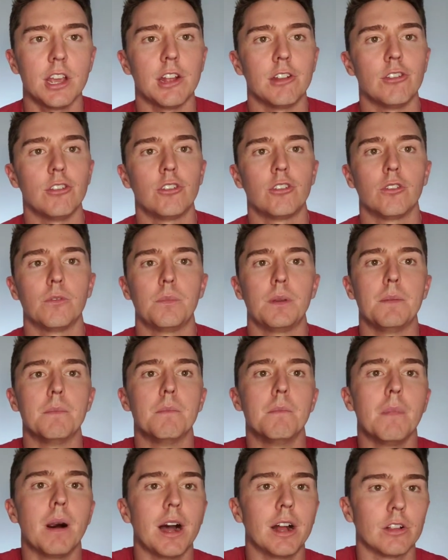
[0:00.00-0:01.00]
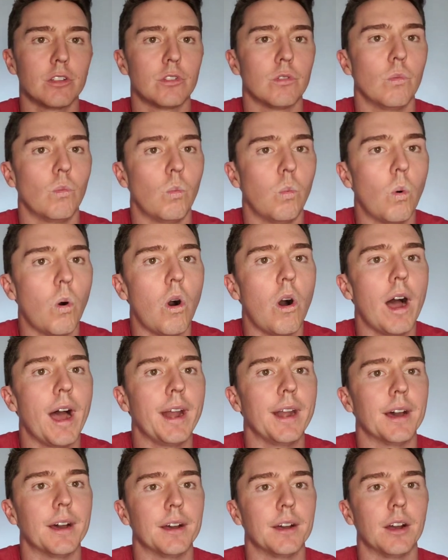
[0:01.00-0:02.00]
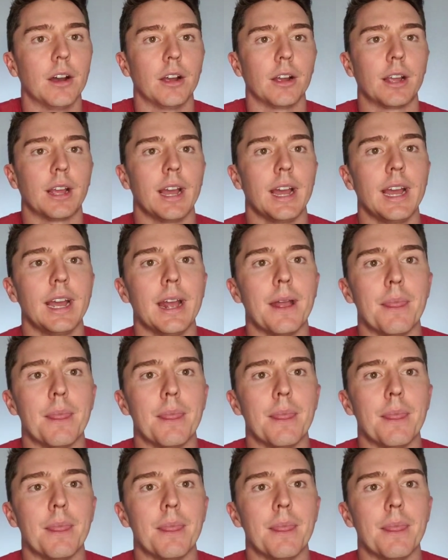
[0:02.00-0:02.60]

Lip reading: and you should be much wider, okay?